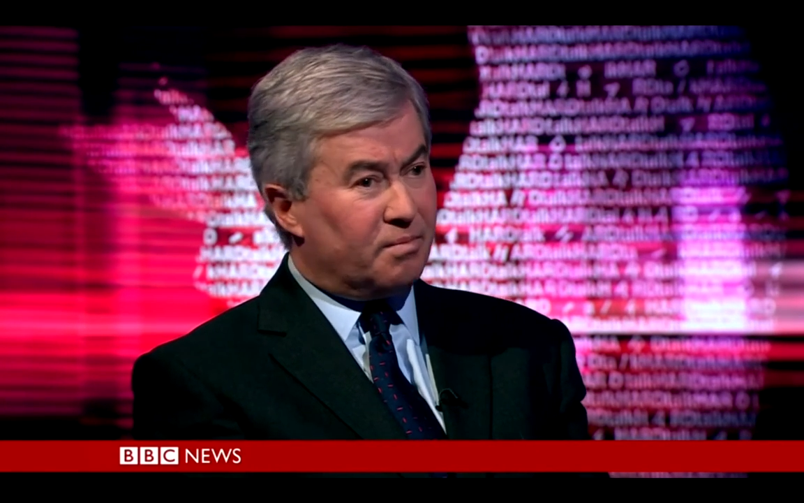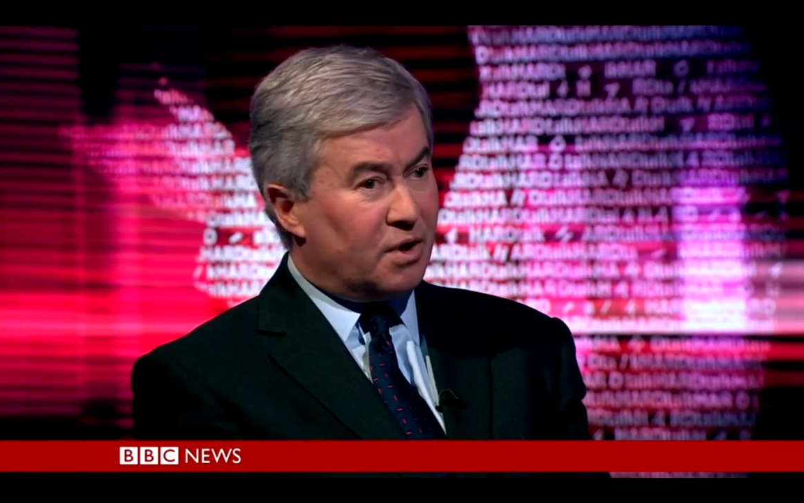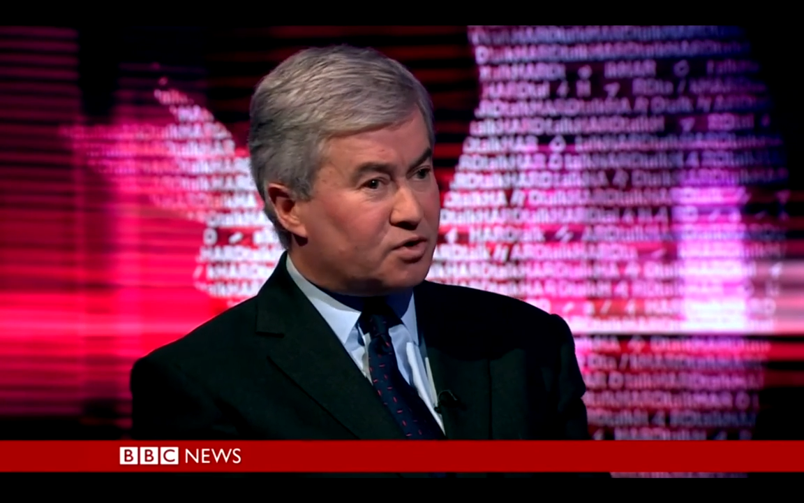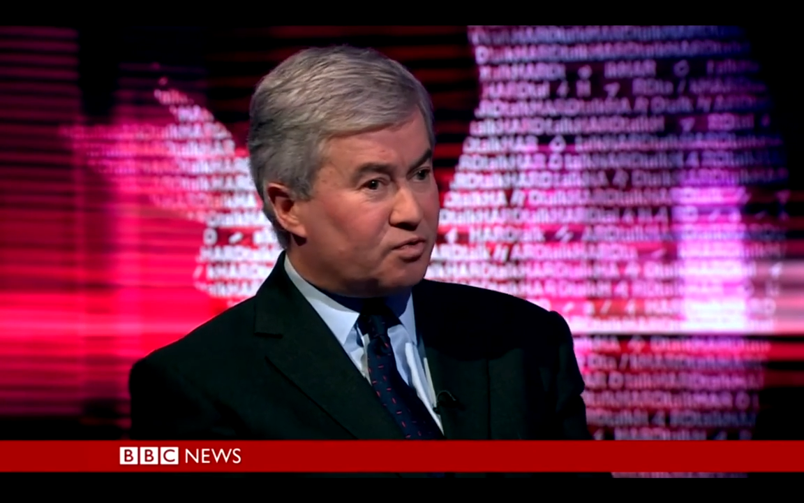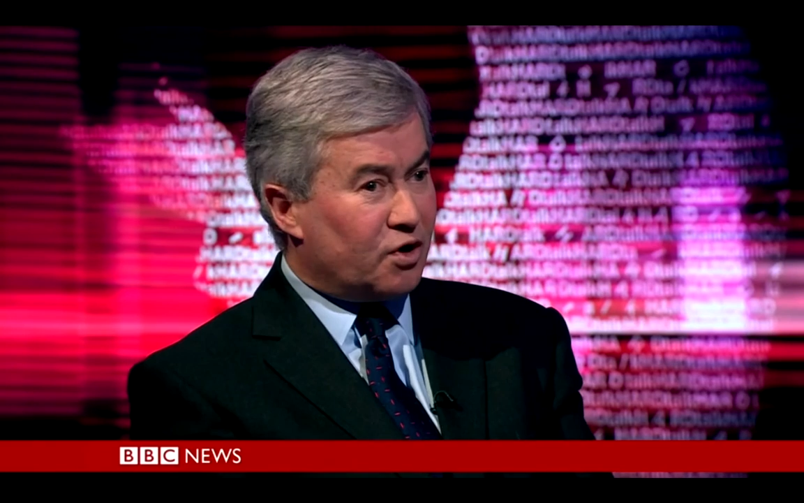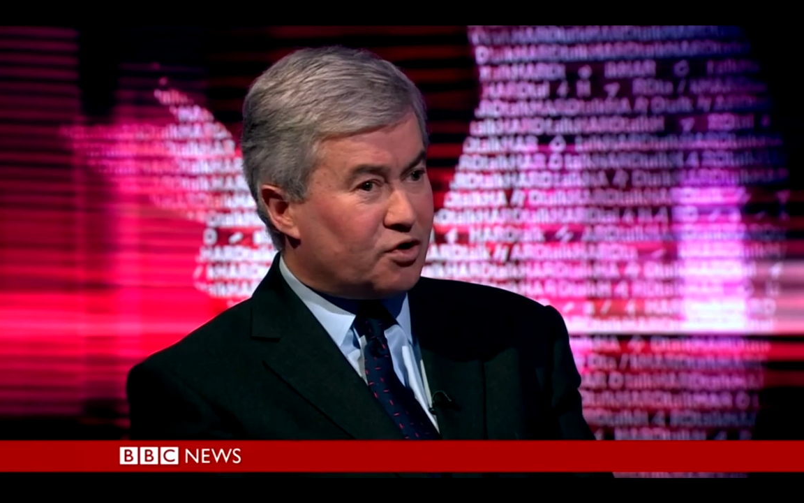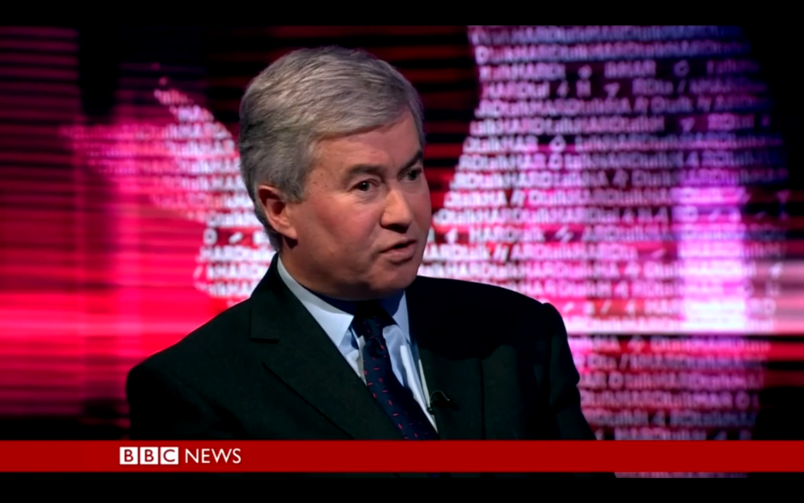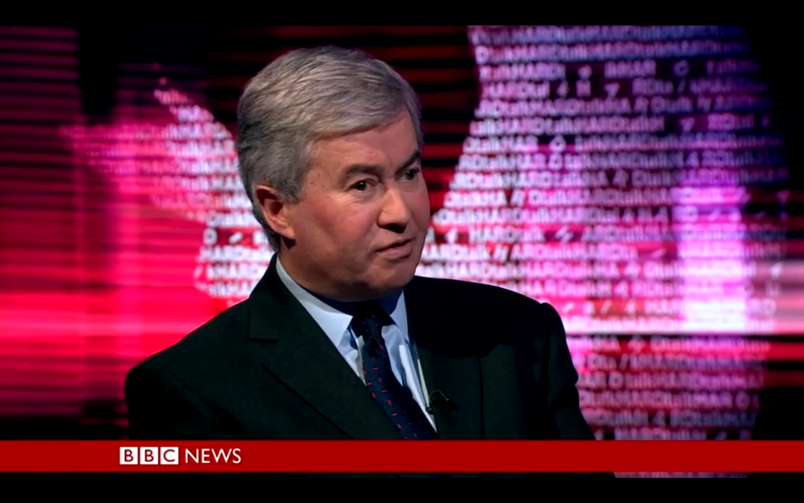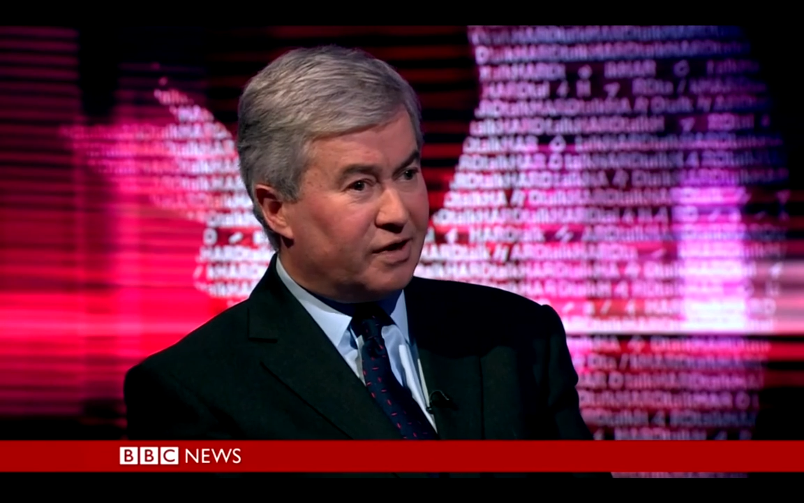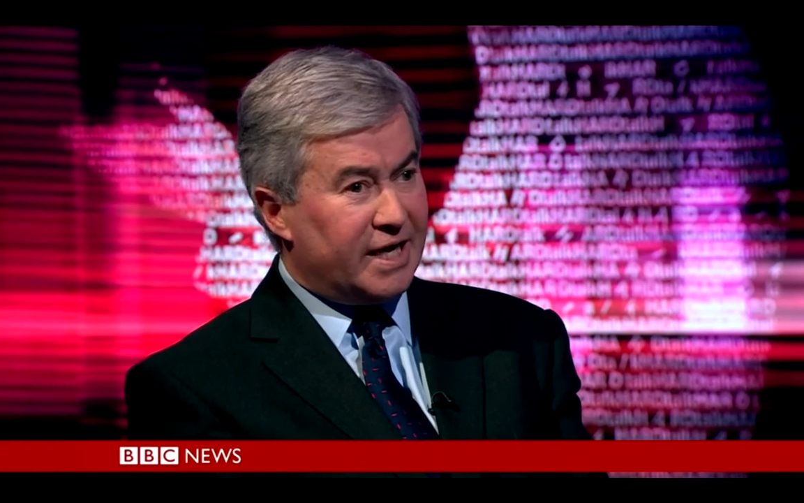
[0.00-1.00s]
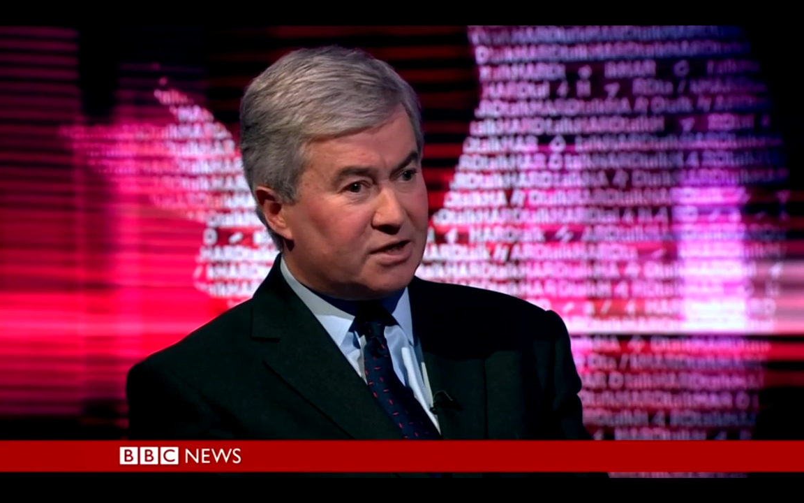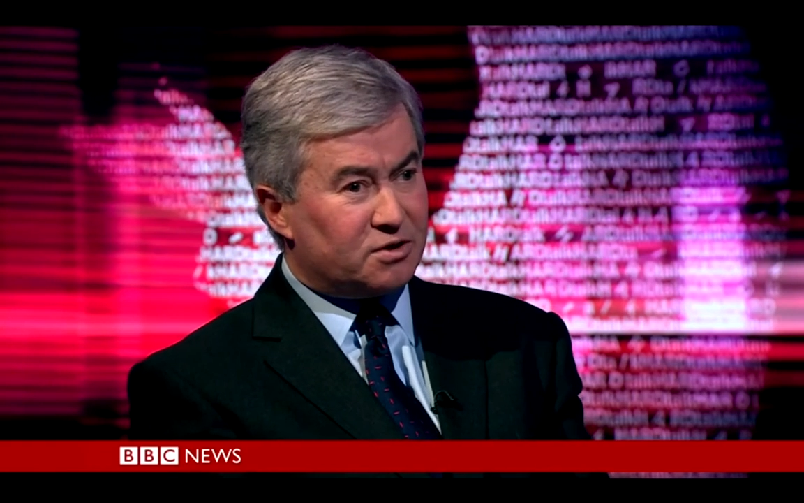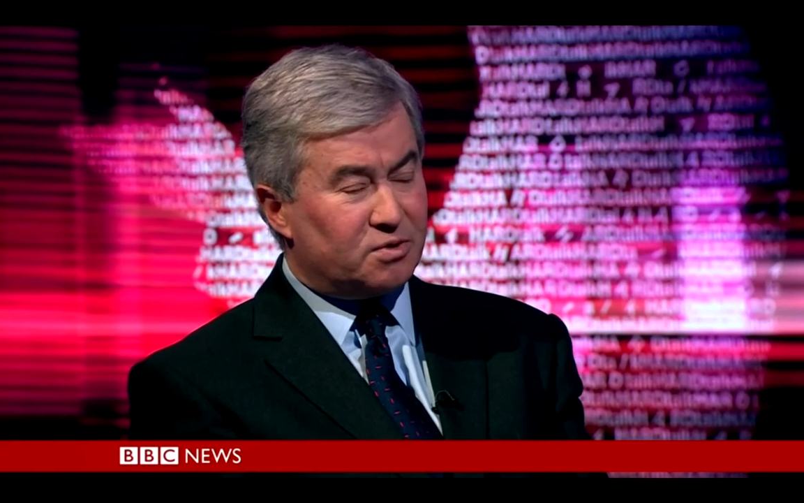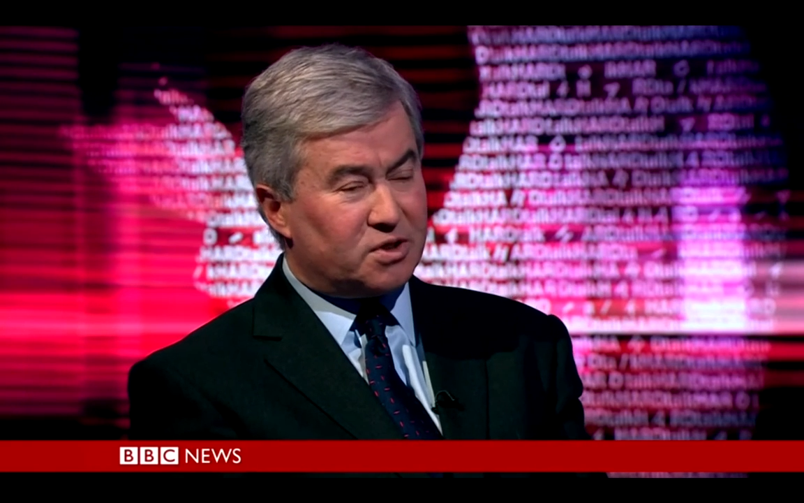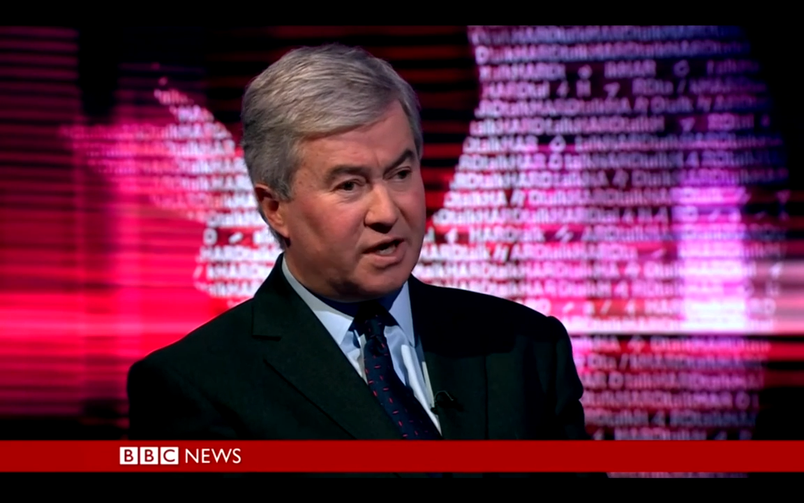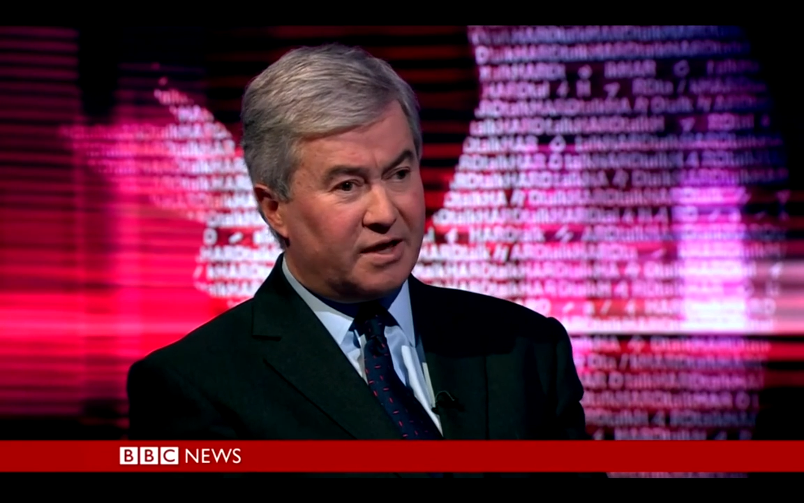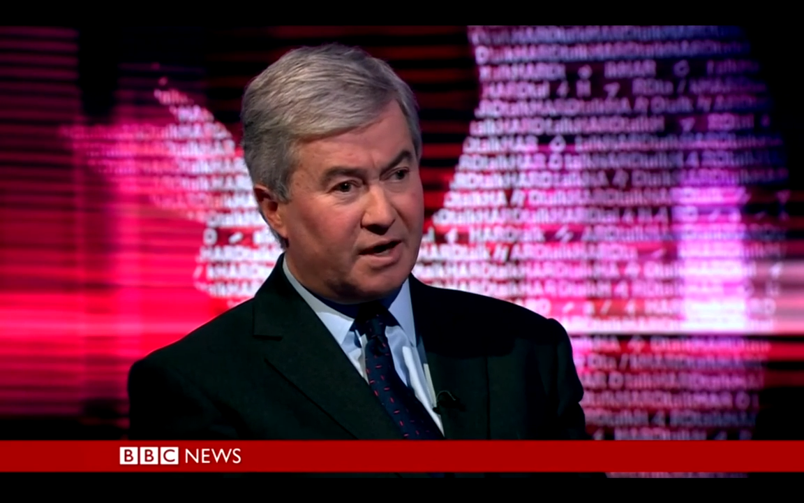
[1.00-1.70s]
most Russian leaders would say